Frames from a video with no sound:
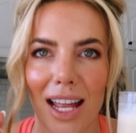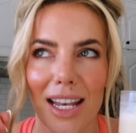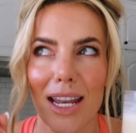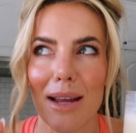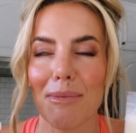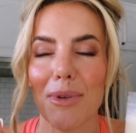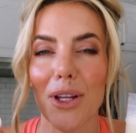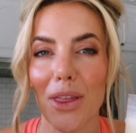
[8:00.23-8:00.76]

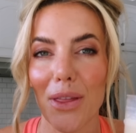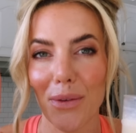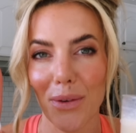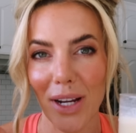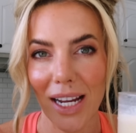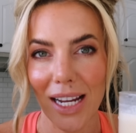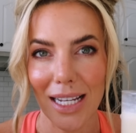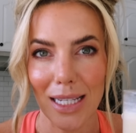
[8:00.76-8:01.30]
Number
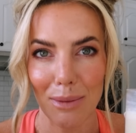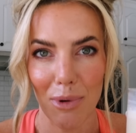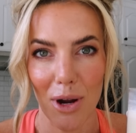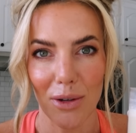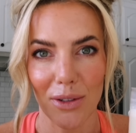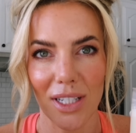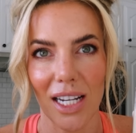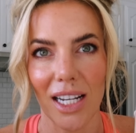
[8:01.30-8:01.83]
three is
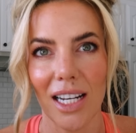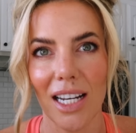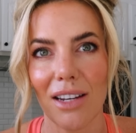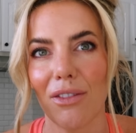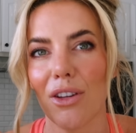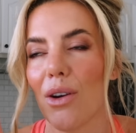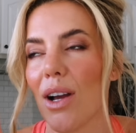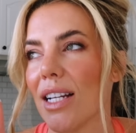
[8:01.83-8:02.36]
protein. And
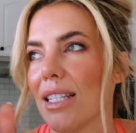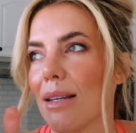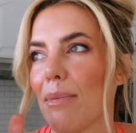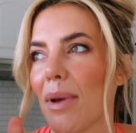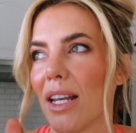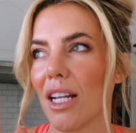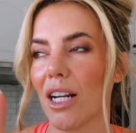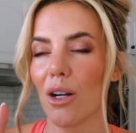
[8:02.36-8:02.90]
if you guys have
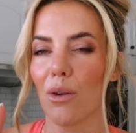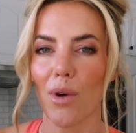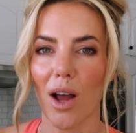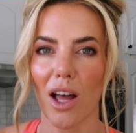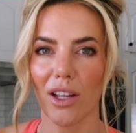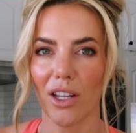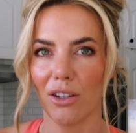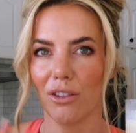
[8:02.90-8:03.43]
been here a
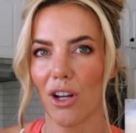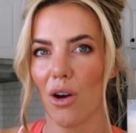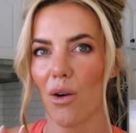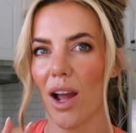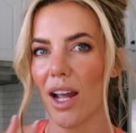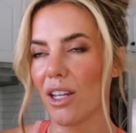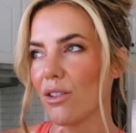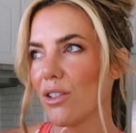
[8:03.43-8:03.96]
while, you know
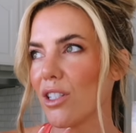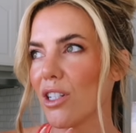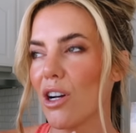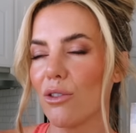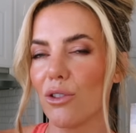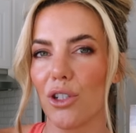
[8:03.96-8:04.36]
I used to go